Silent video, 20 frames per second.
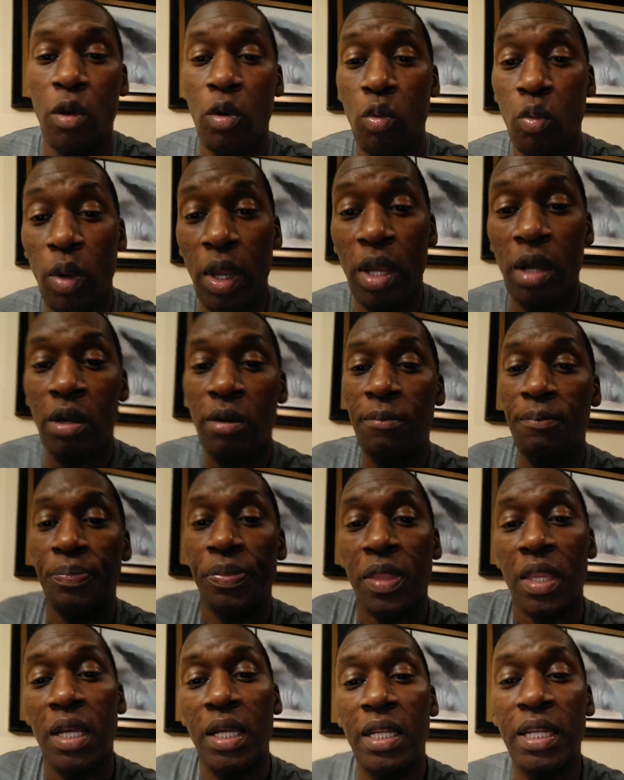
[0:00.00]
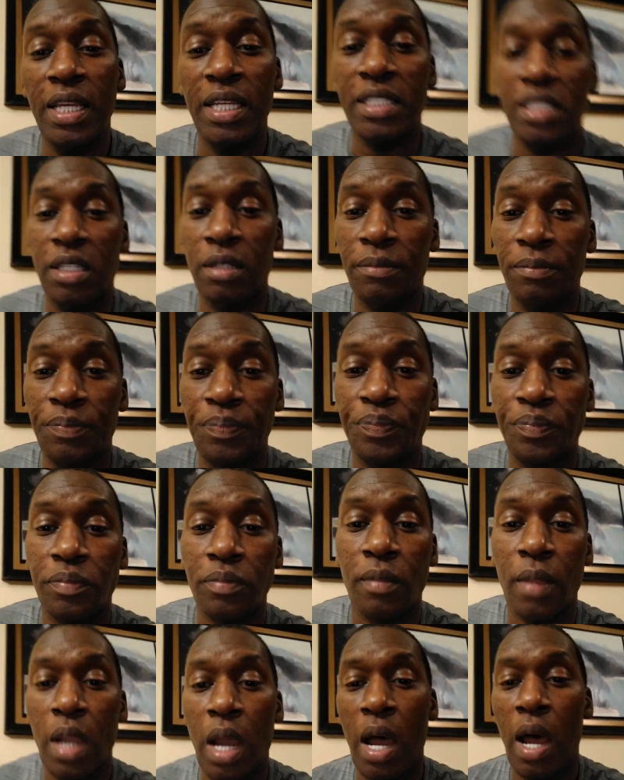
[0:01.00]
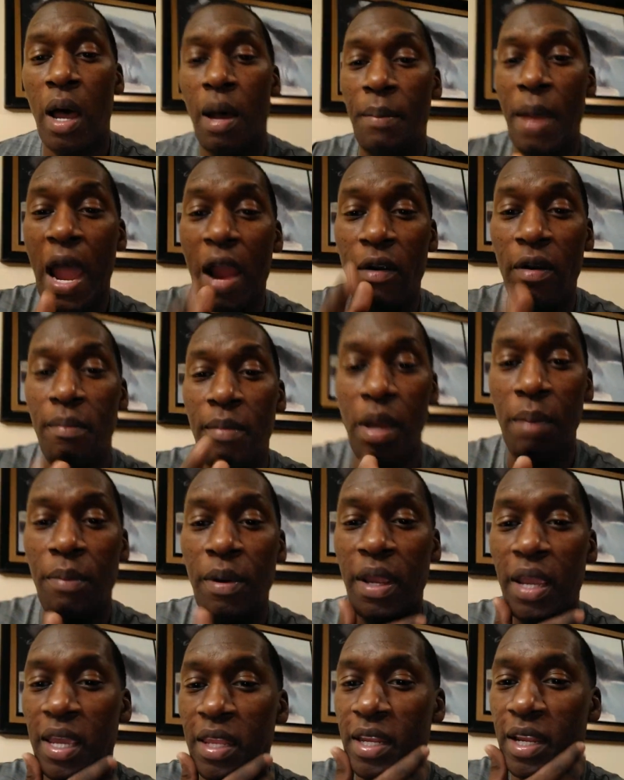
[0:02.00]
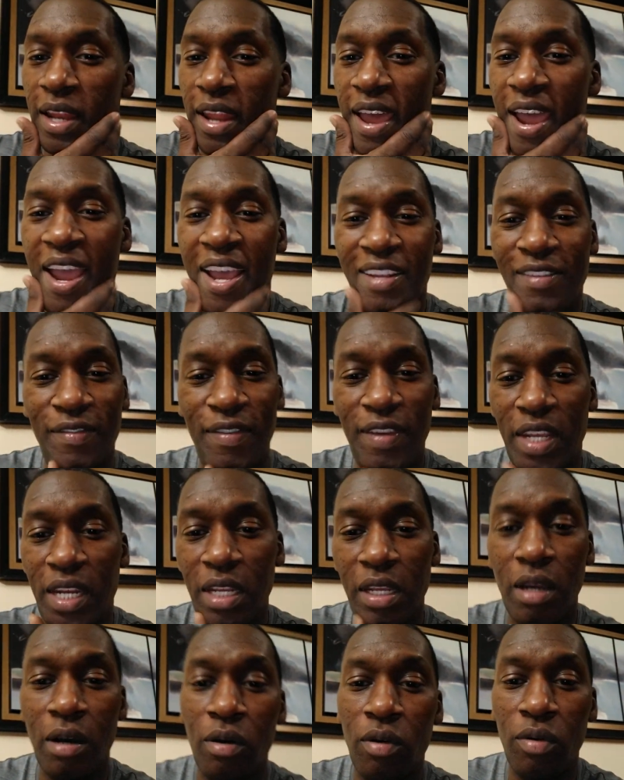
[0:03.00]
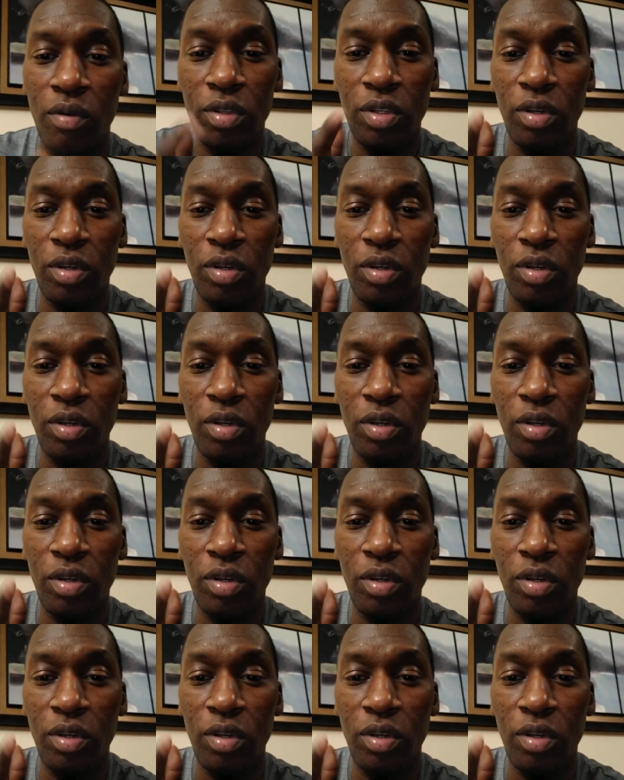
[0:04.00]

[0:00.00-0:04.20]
Well, listen, I remember in the last video,